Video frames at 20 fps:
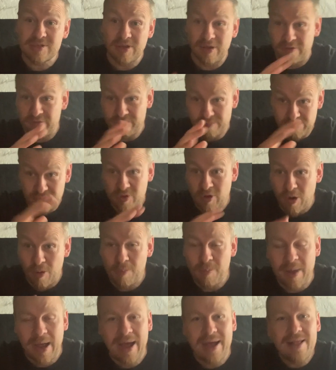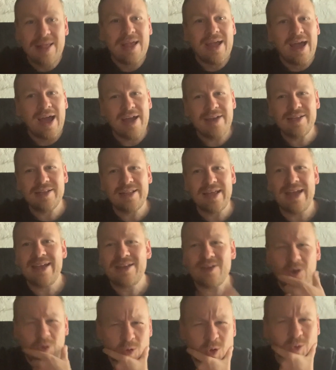of combat. And you're like,
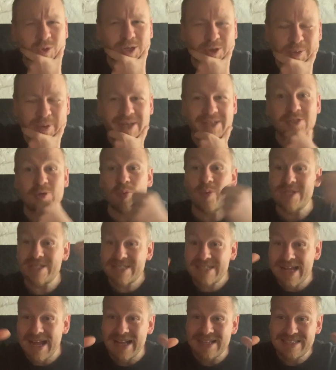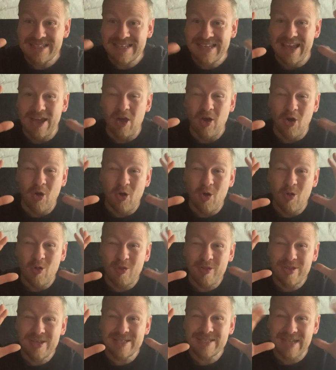hold on a minute. So we start to get all
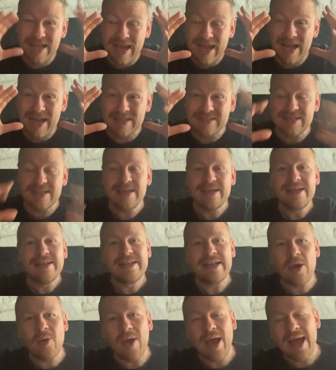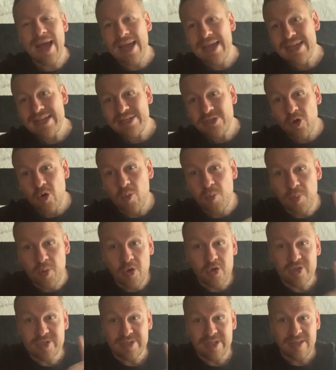these arts. Now, I don't
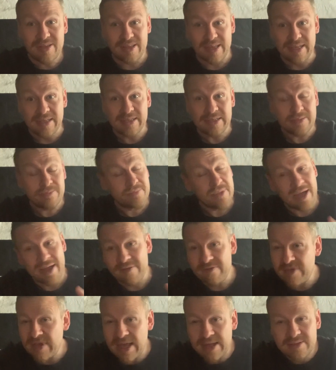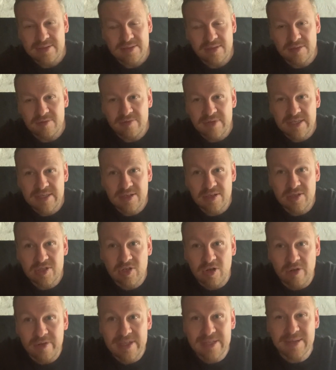personally think, I've yet to research
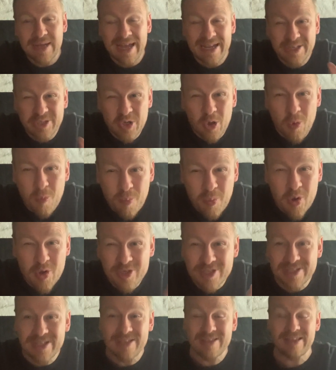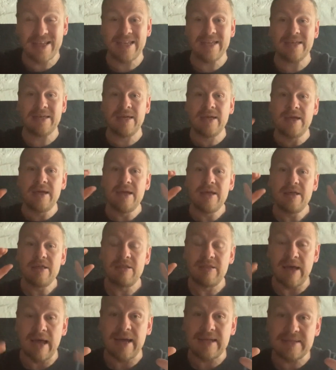all this, I don't personally think
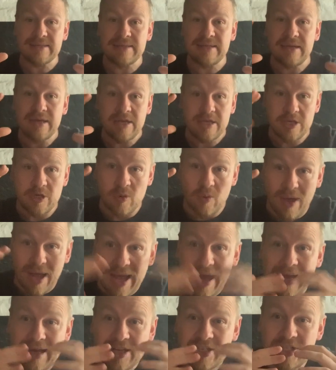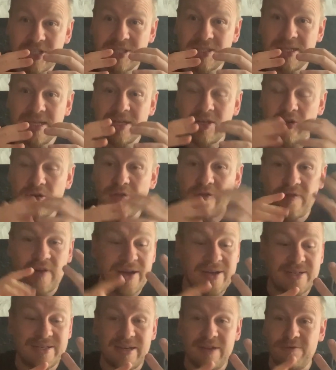that you actually going to
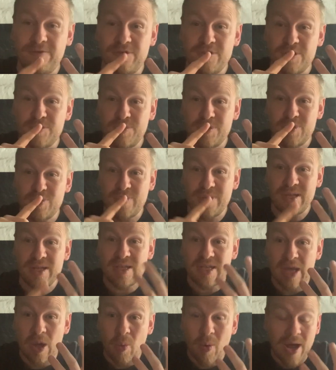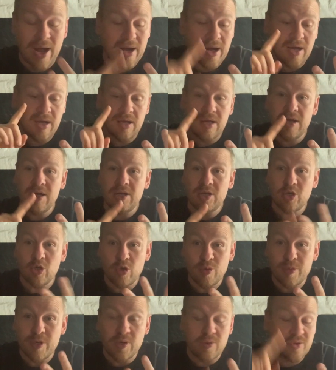find a difference between yawara,
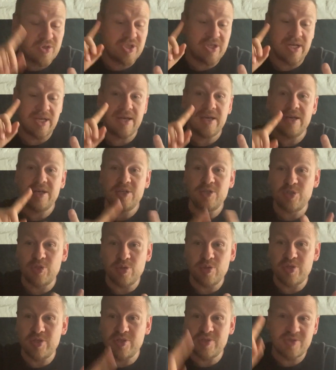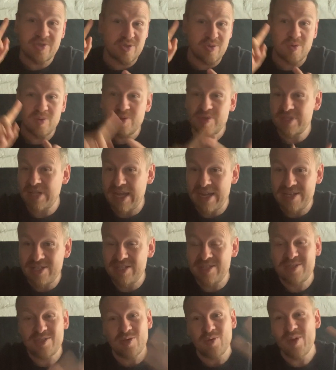kumiuchi, jujutsu,
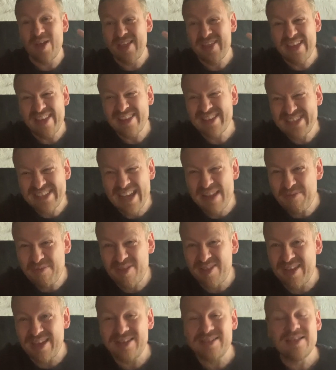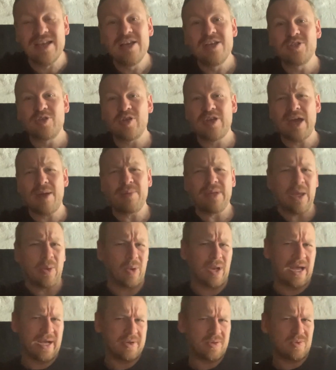taijutsu. They're the same things. So you can't be like,
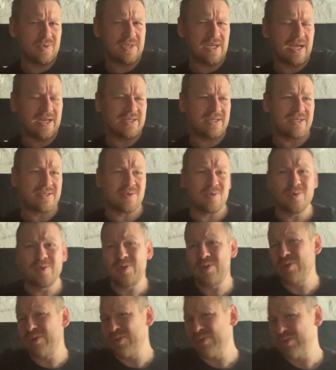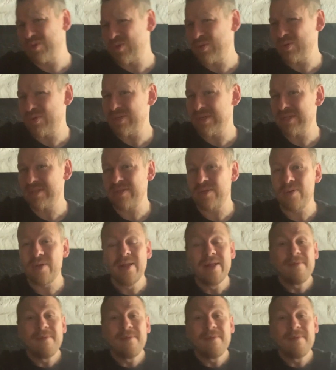well, I do taijutsu and you do jujutsu.